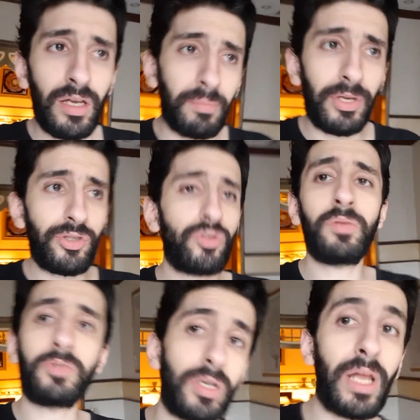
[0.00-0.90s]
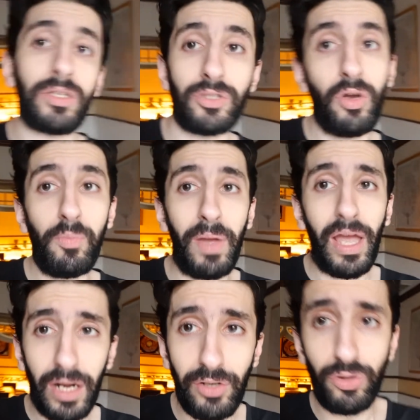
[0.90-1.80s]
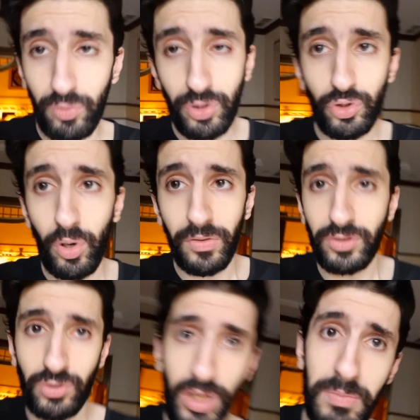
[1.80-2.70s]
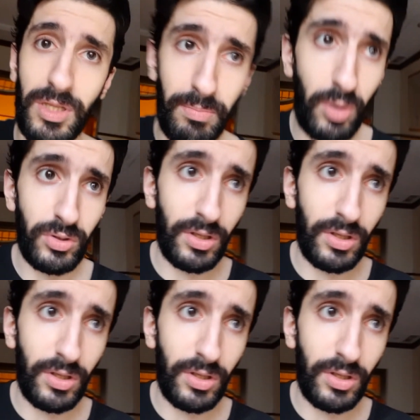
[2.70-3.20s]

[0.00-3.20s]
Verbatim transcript: My streams are not so bad. I do enjoy the streams the most.